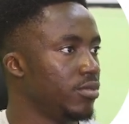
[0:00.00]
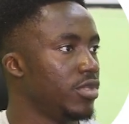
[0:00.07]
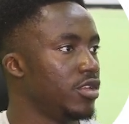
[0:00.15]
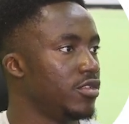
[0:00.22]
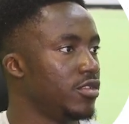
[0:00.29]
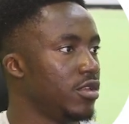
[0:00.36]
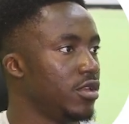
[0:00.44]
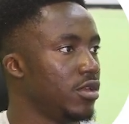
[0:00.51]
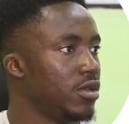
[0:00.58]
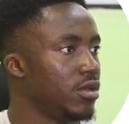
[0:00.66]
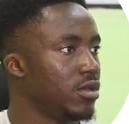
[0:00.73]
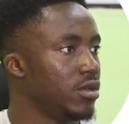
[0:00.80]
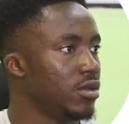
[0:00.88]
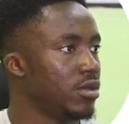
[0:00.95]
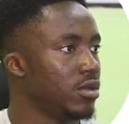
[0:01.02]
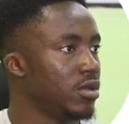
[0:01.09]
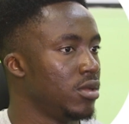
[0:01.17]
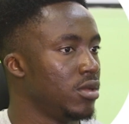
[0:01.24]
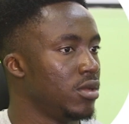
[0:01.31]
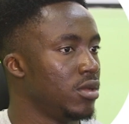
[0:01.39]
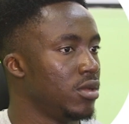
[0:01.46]
paste it here.
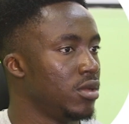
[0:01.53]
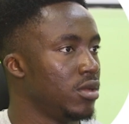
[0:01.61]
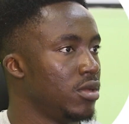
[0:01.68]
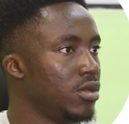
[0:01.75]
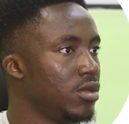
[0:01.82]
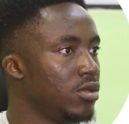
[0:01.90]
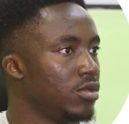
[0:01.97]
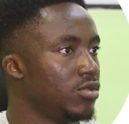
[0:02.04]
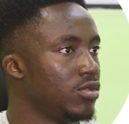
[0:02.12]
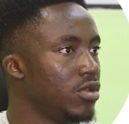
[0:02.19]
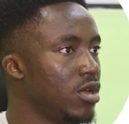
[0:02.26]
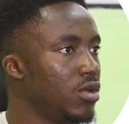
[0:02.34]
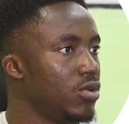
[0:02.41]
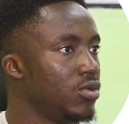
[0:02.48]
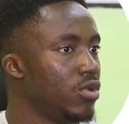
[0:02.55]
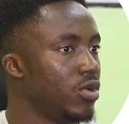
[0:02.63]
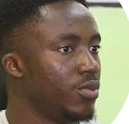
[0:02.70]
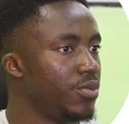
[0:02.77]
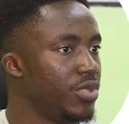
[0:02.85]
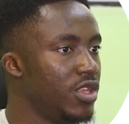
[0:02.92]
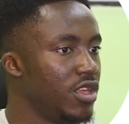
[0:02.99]
So
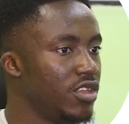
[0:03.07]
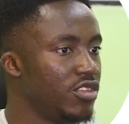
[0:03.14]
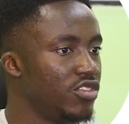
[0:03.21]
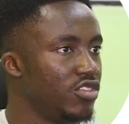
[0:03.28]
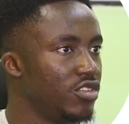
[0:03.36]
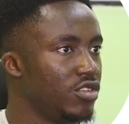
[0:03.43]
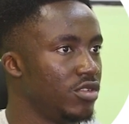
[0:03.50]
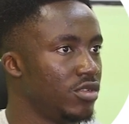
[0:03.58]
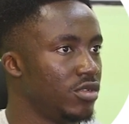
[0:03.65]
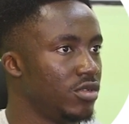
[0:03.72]
download.png,